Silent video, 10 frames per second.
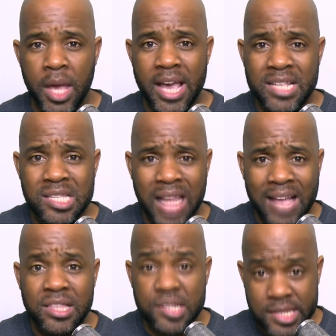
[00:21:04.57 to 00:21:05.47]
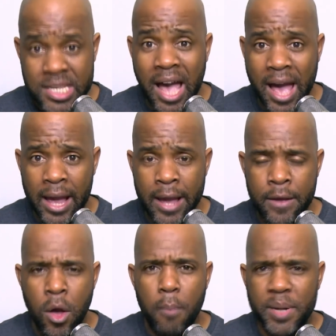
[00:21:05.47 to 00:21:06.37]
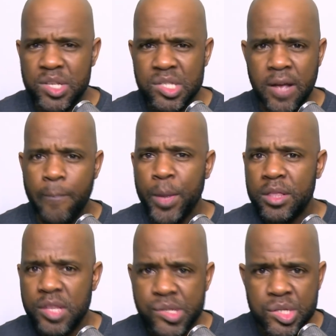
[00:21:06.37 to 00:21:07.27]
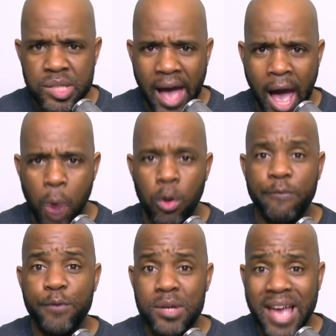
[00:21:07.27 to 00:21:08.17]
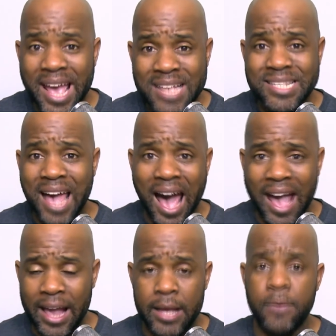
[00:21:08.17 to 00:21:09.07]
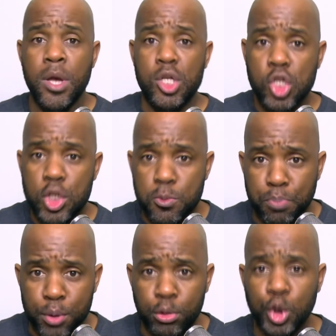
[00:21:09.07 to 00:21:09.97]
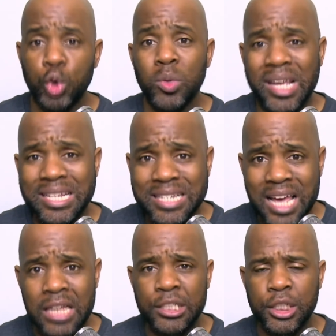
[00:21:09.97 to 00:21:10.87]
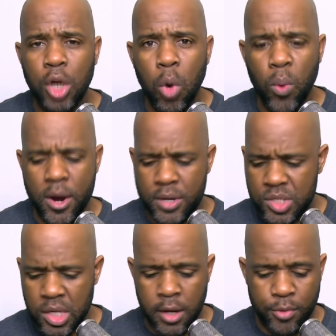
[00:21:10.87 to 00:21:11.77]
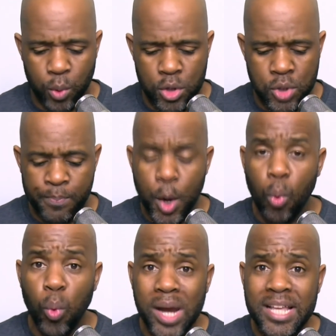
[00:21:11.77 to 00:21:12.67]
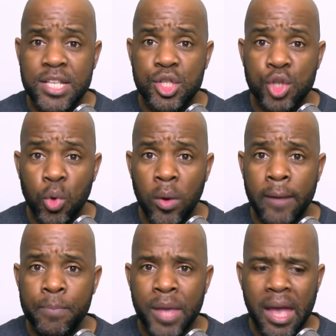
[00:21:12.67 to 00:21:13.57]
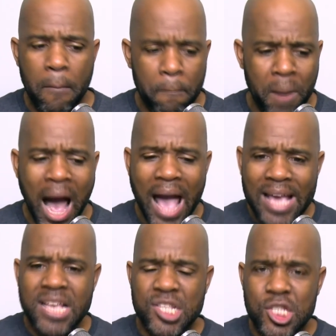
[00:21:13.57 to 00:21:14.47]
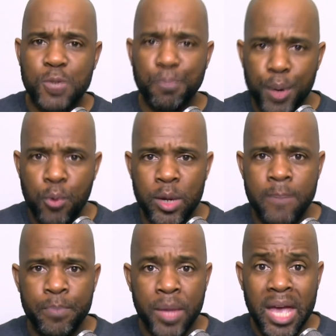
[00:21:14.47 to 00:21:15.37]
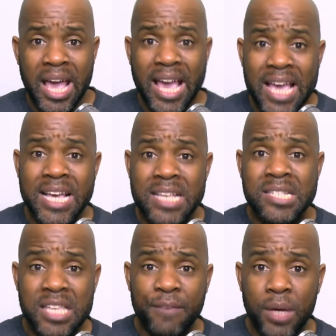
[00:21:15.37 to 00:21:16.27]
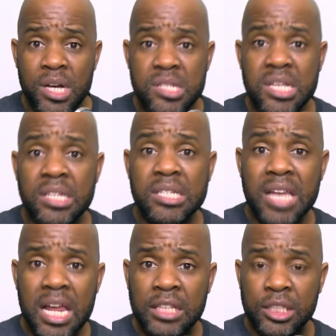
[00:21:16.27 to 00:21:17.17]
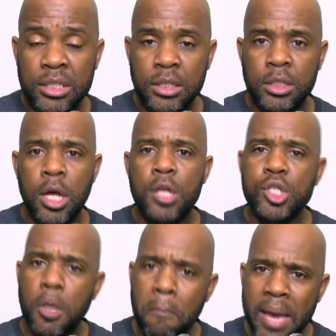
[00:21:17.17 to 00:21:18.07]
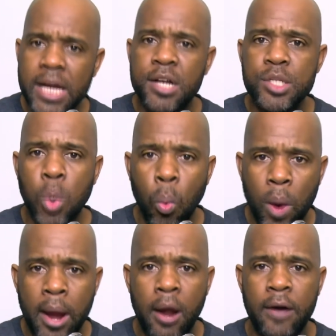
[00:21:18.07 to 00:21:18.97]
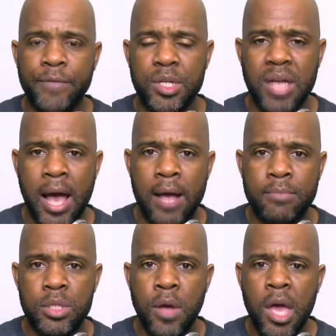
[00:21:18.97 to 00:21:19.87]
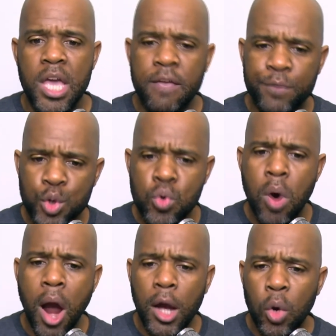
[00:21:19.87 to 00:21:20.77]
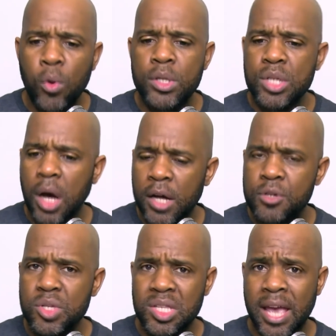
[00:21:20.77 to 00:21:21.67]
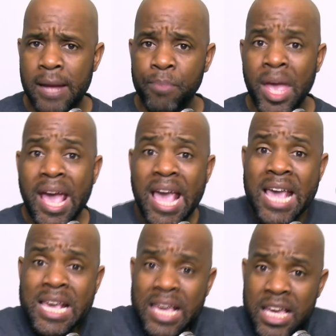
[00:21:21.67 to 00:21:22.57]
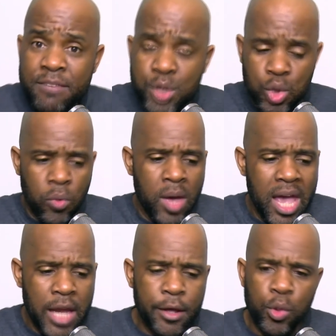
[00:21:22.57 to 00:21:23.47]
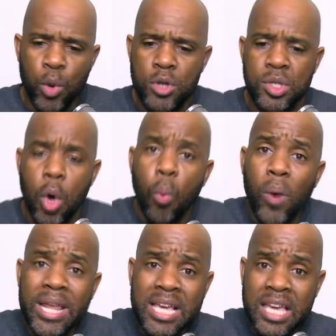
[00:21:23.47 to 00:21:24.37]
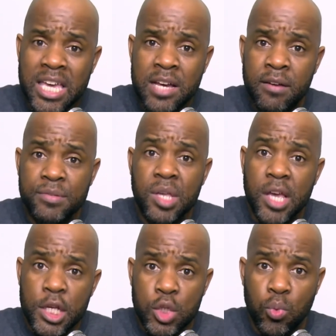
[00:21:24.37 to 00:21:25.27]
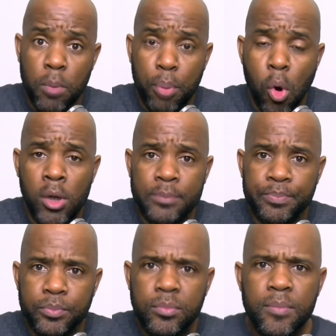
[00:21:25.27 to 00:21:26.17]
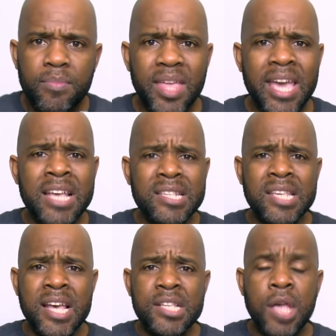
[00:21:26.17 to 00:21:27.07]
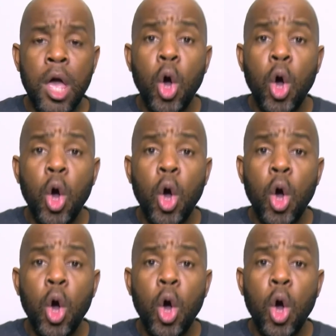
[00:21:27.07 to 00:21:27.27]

It's like the CIA, but he said, this is the hour for SIA, spiritual intelligent awareness. In other words, what he's doing by his spirit, he is giving us intelligence to make us aware of the times. If you are going to understand, he gives you, in other words, what he gives is the report. It says,